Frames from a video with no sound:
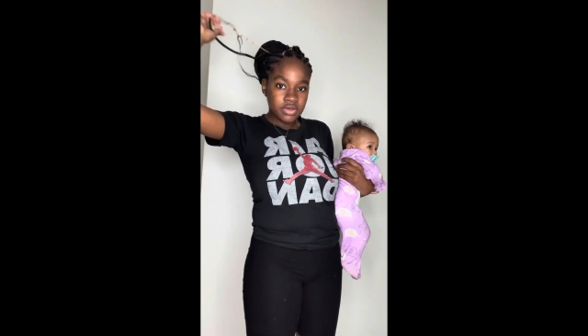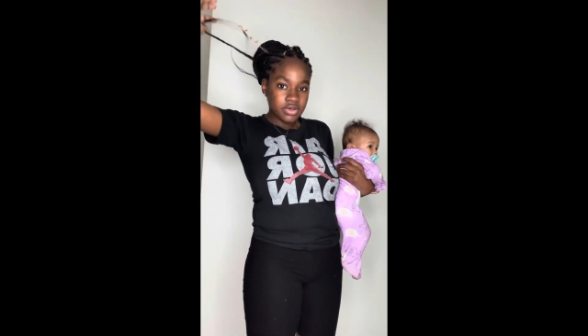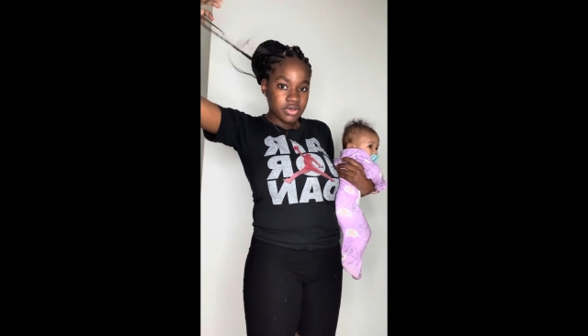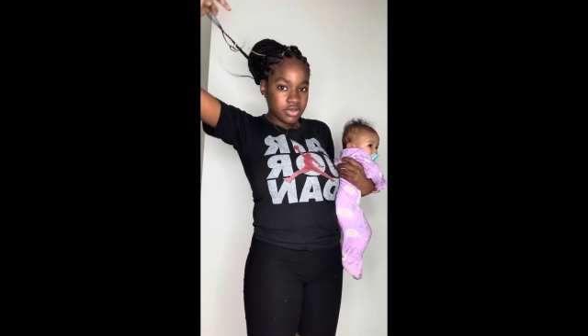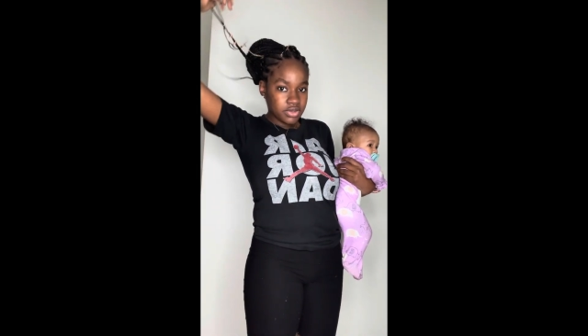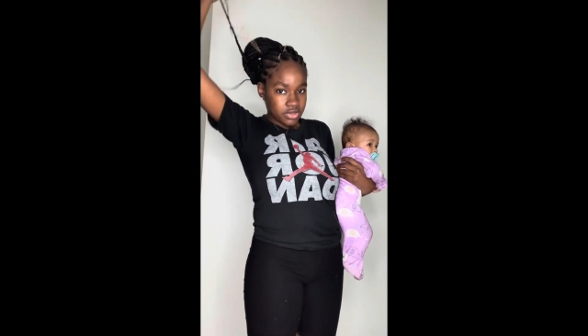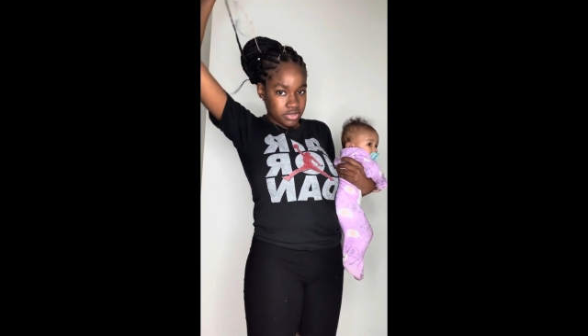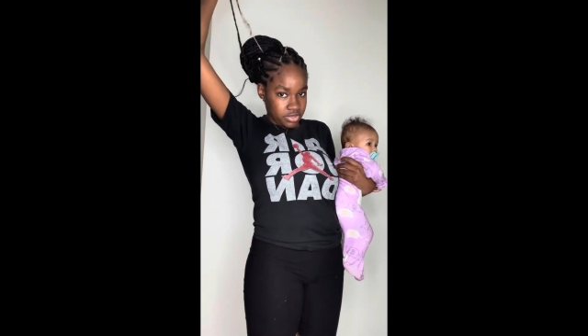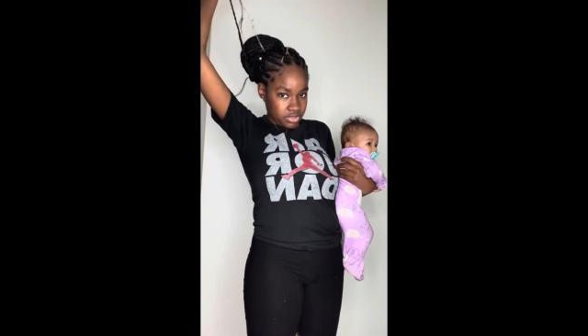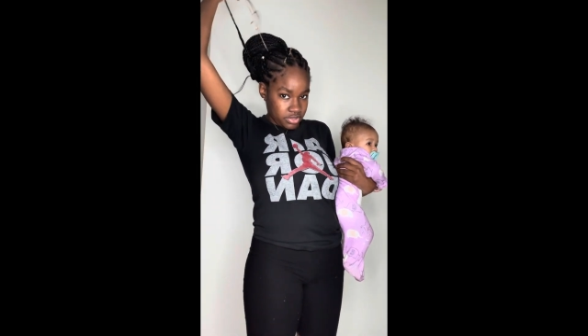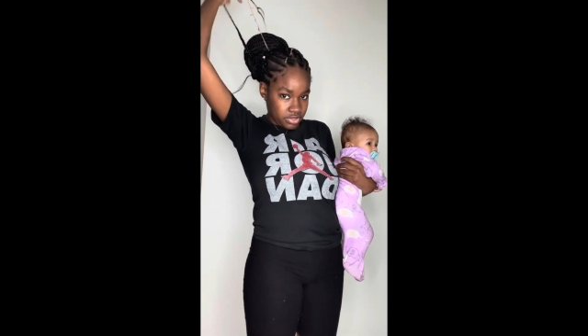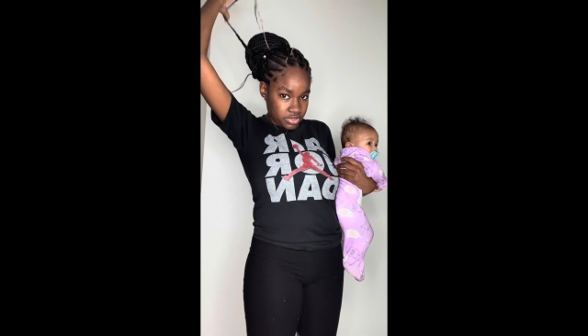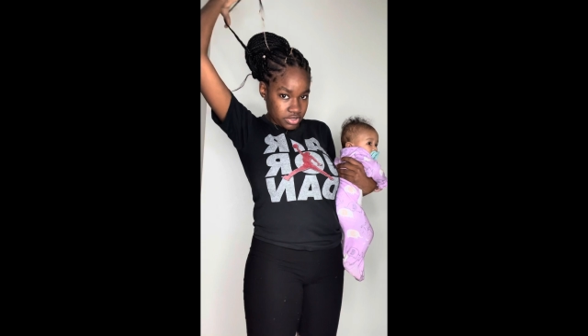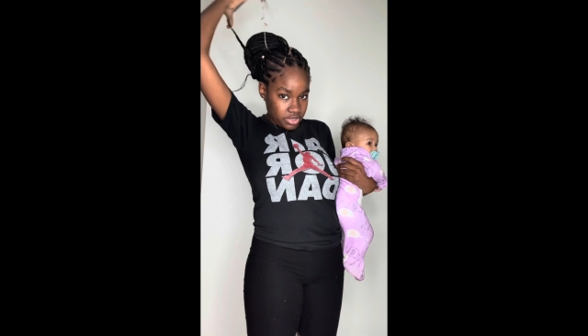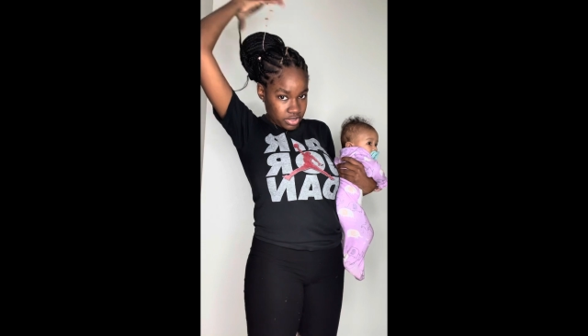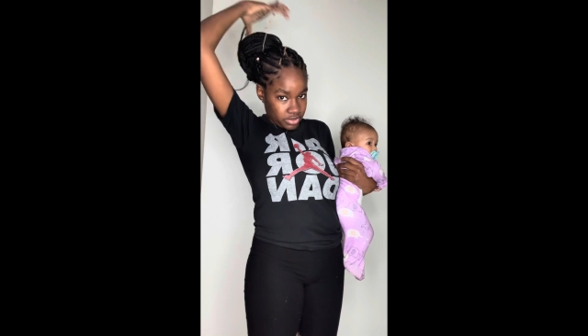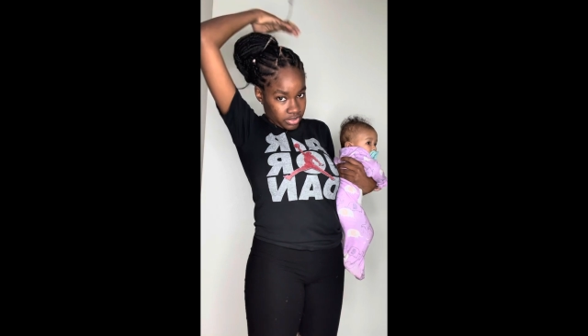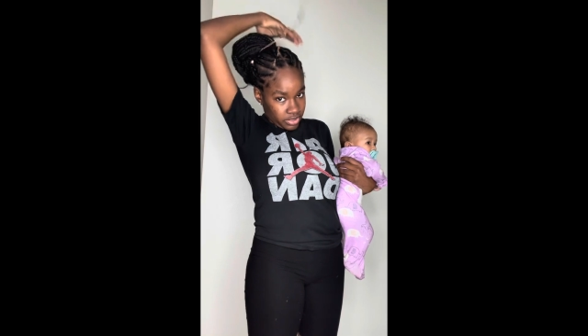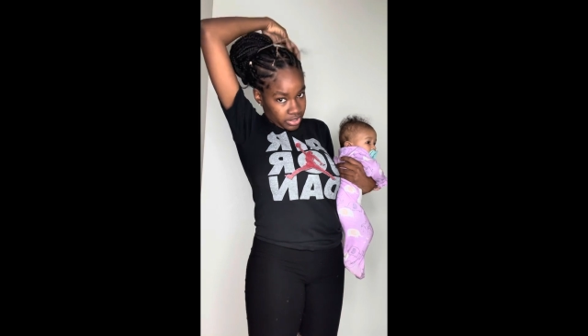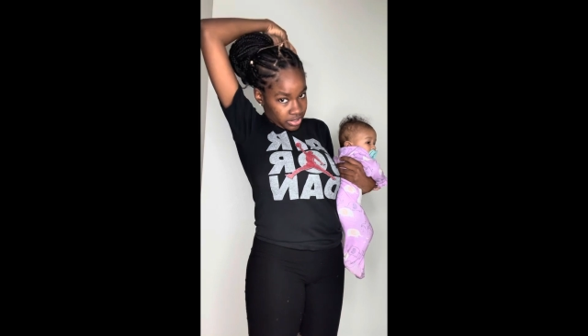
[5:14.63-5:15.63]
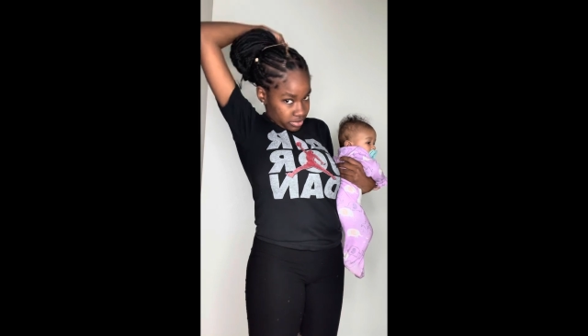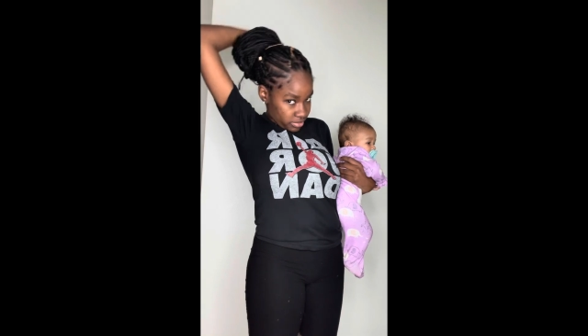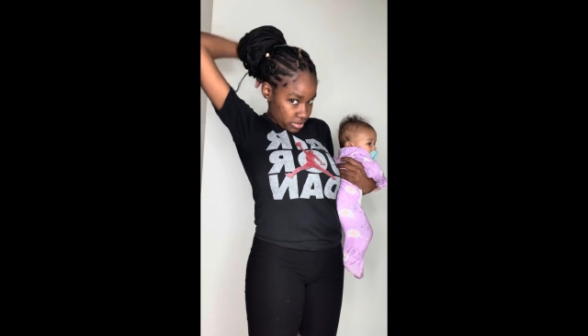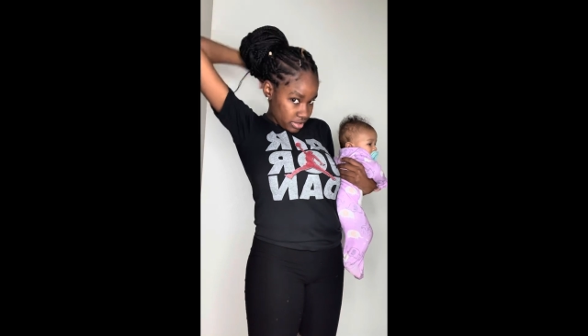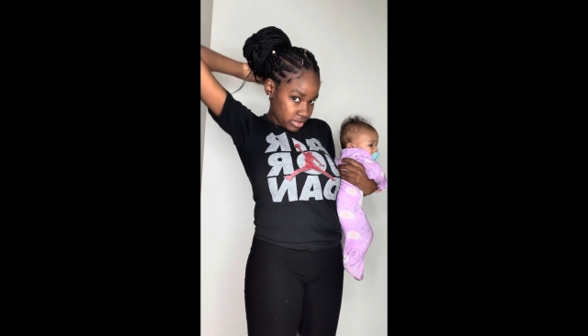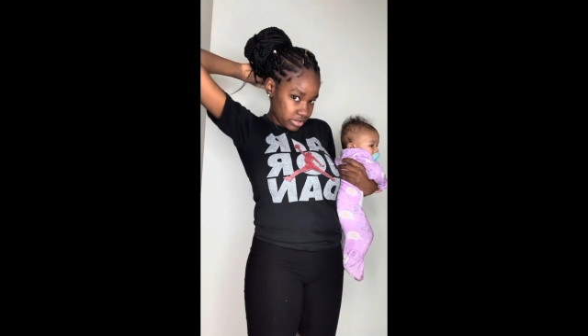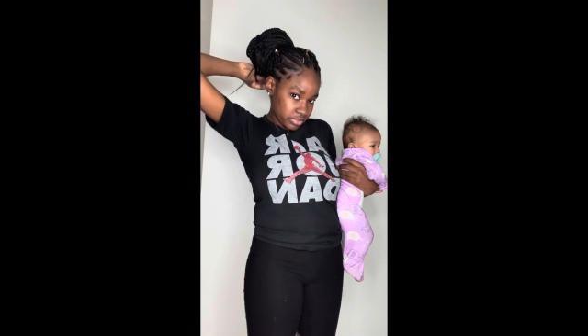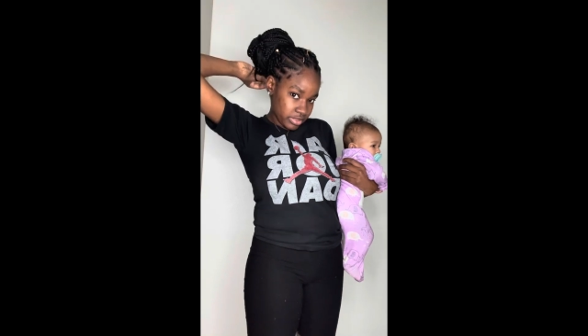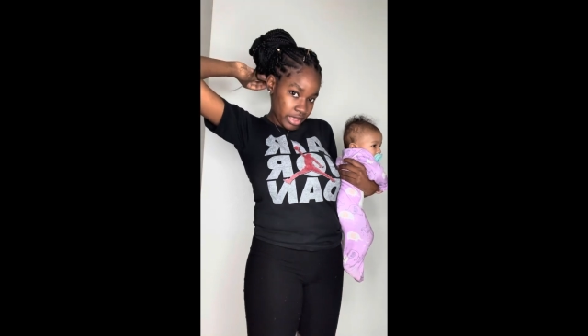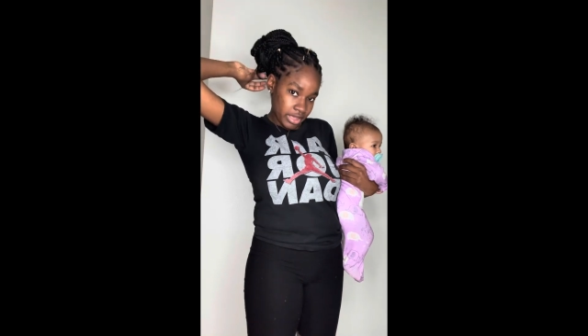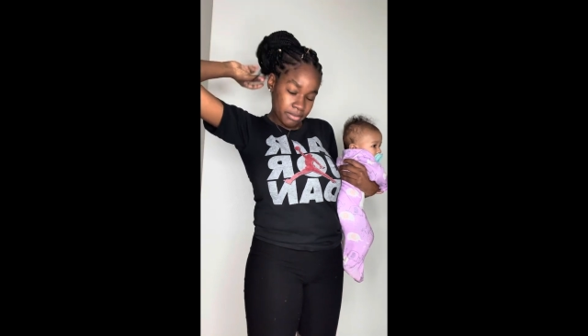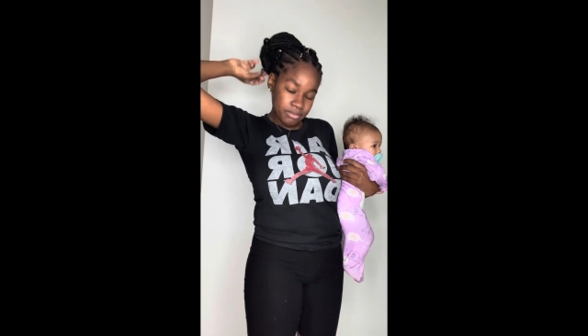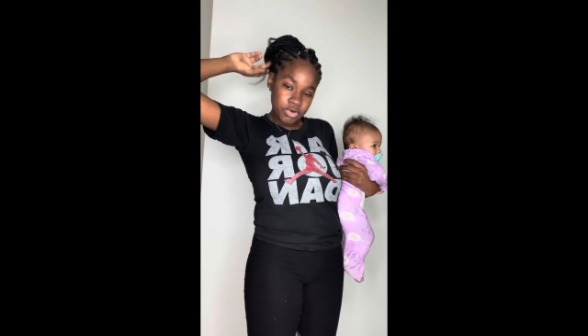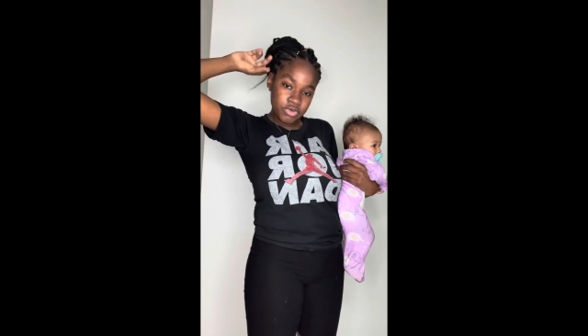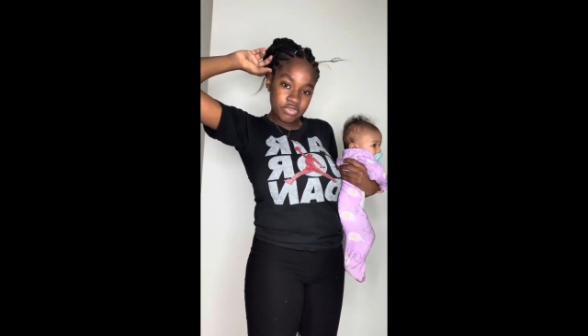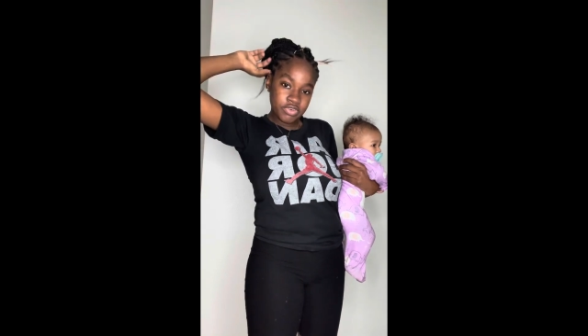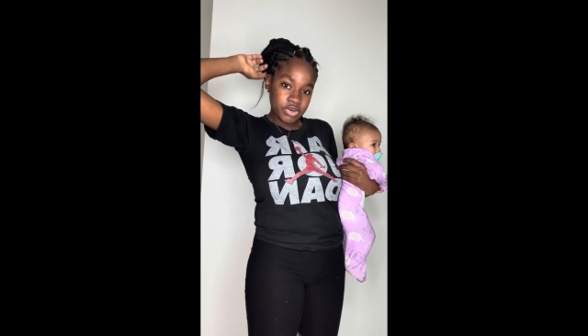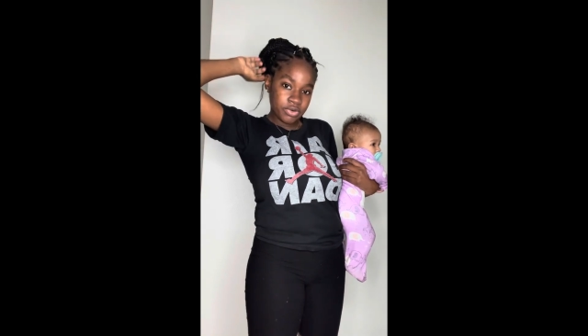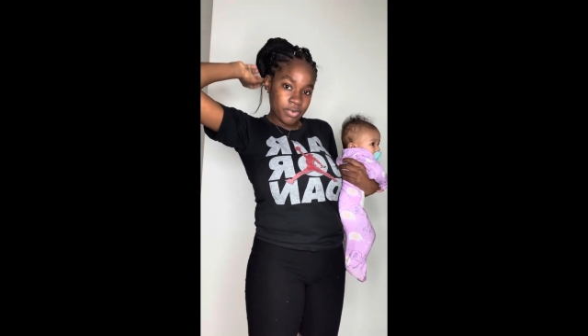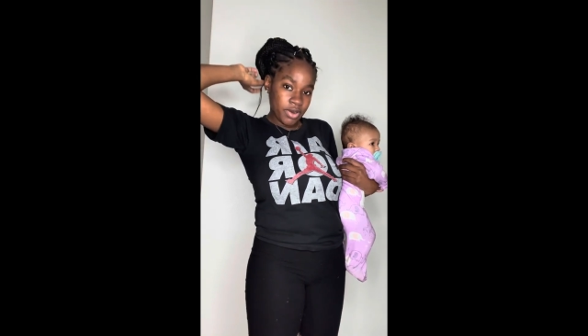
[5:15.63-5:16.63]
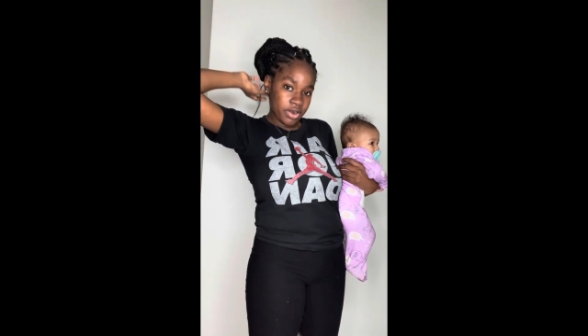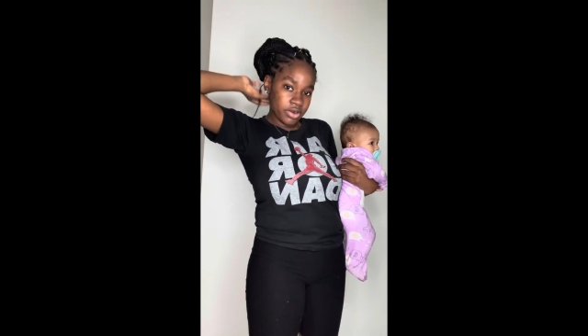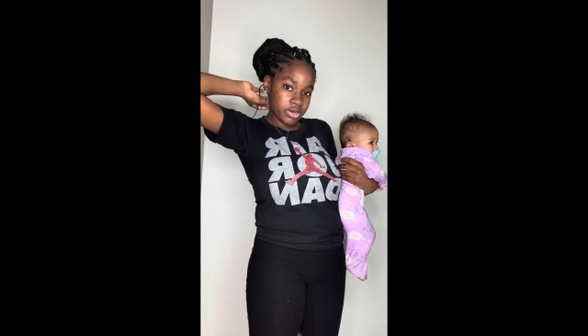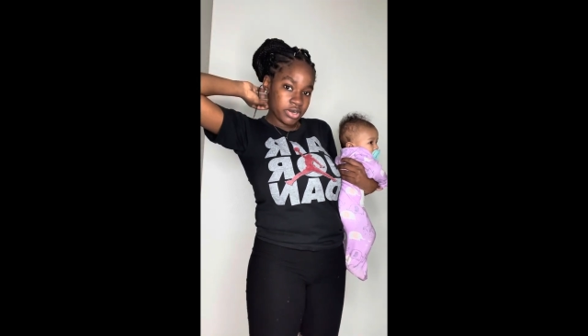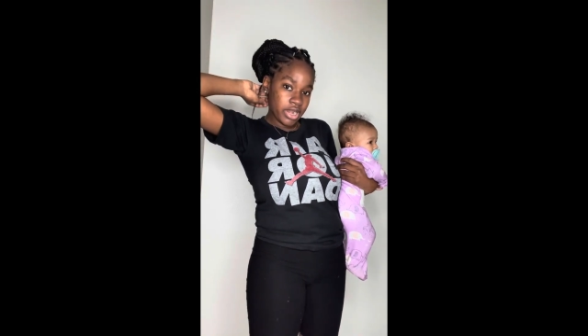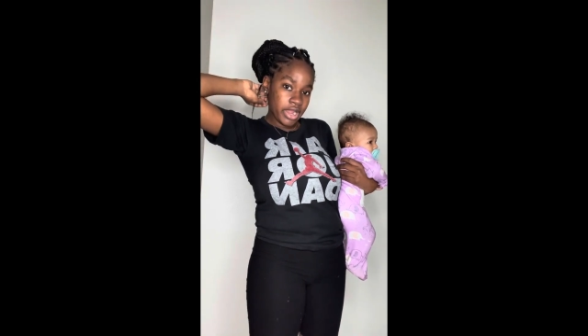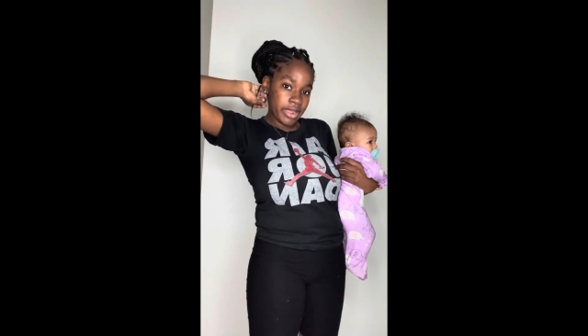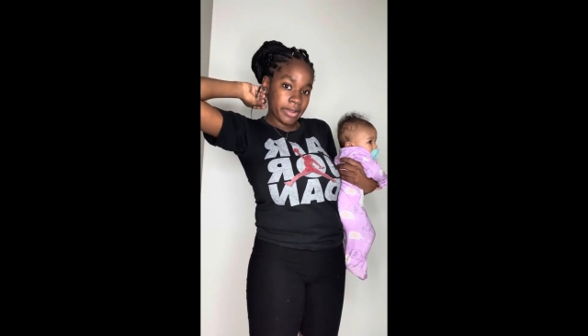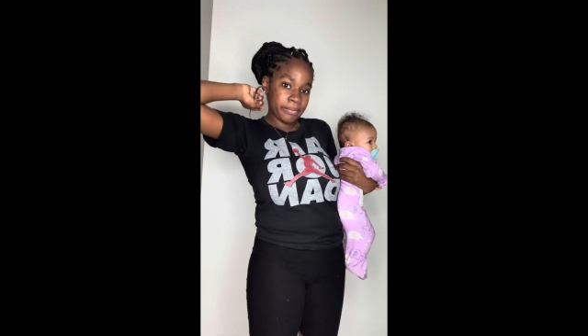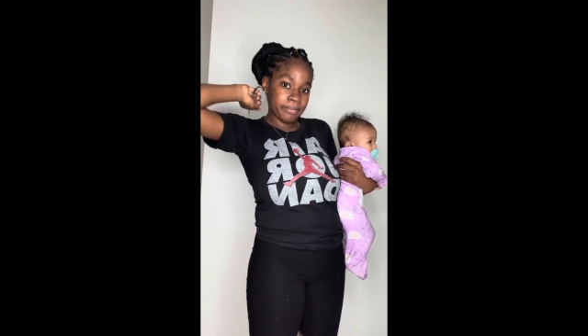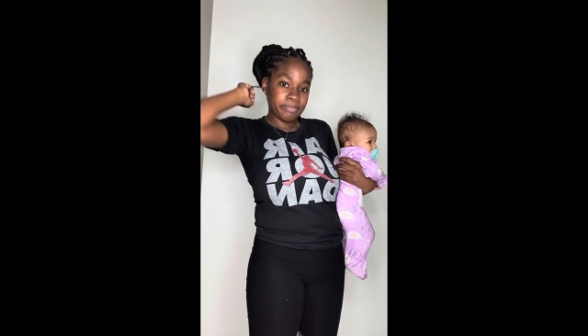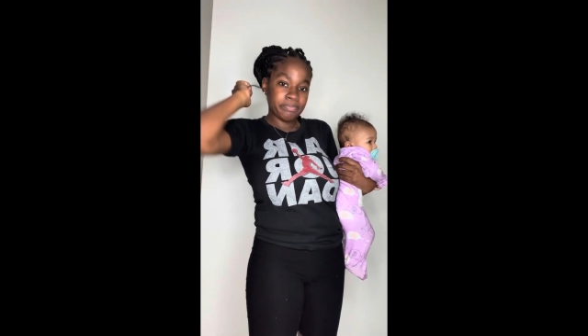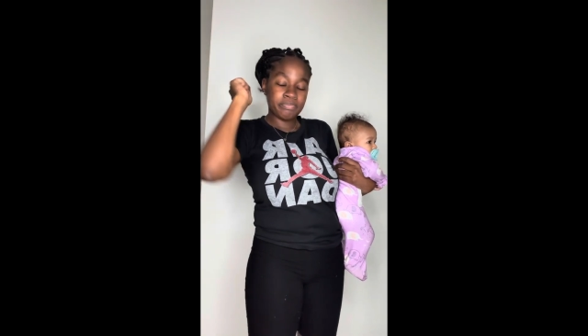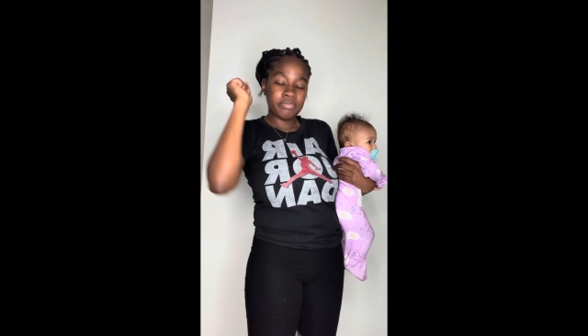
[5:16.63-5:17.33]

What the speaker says: because Aaliyah does like moving around a lot,